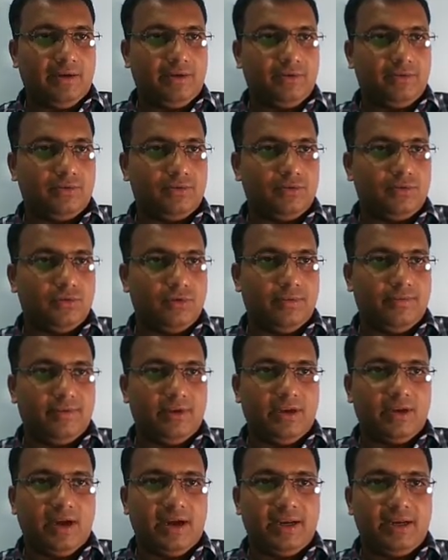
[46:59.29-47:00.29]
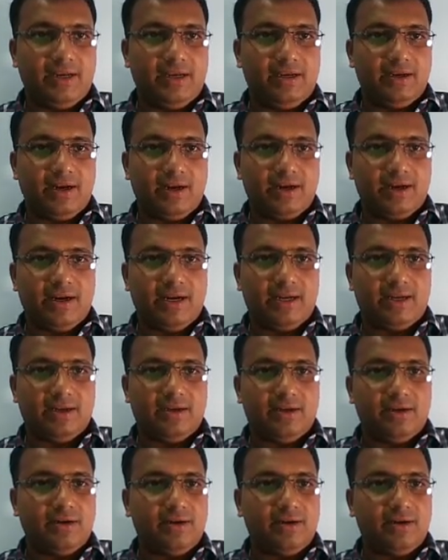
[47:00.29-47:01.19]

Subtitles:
I need a black color, if I